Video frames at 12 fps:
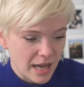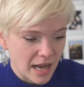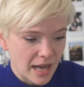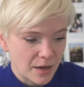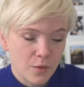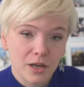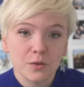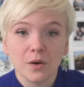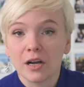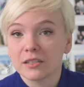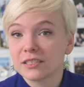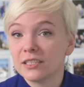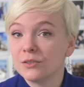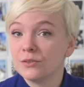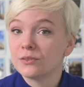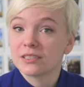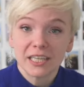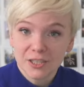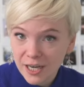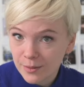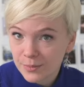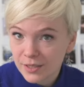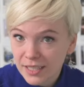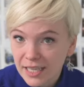I want you all to stay
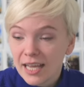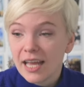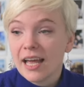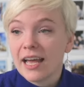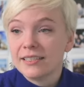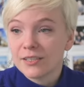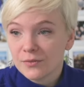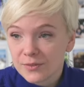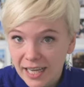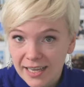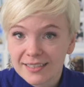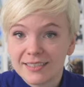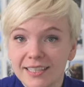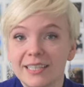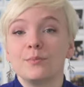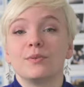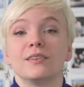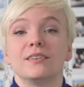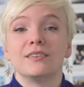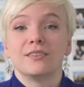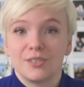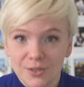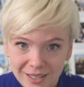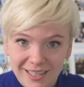sharp and don't forget to keep
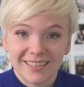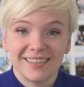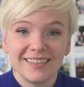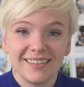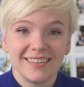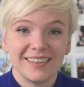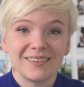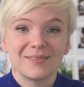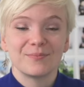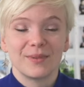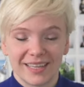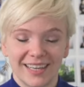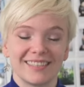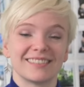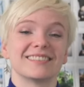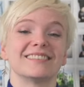shooting. Bye guys.